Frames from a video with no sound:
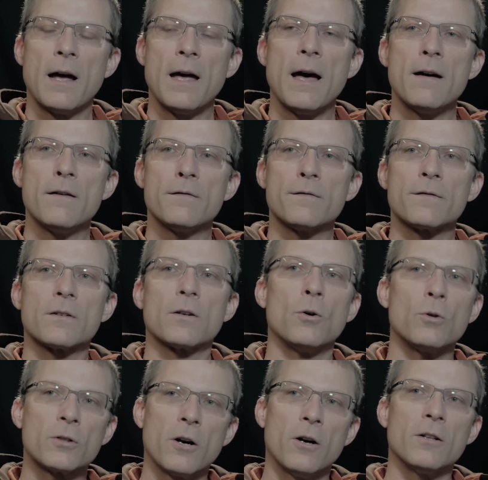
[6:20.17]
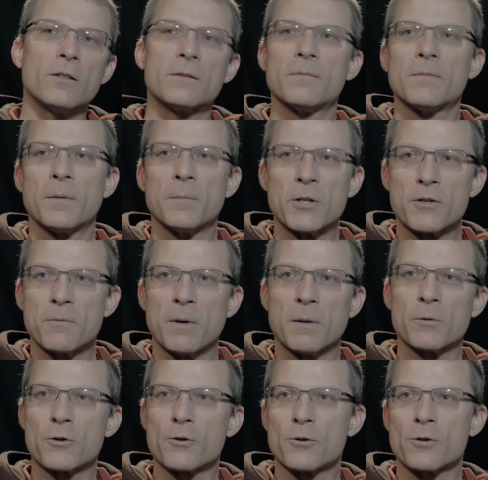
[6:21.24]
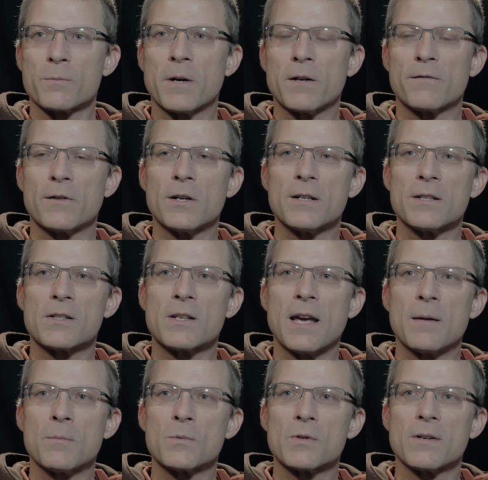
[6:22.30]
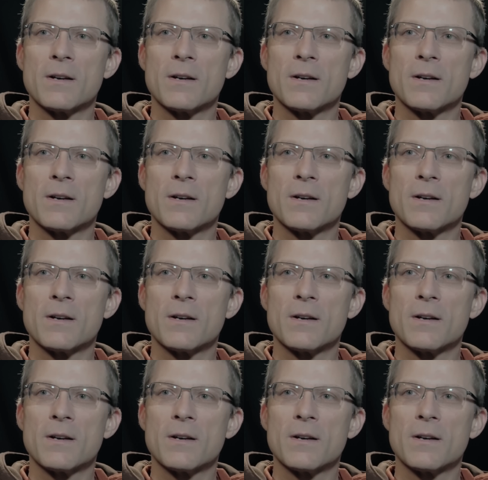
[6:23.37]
I have cold called a bunch of publishers about various games.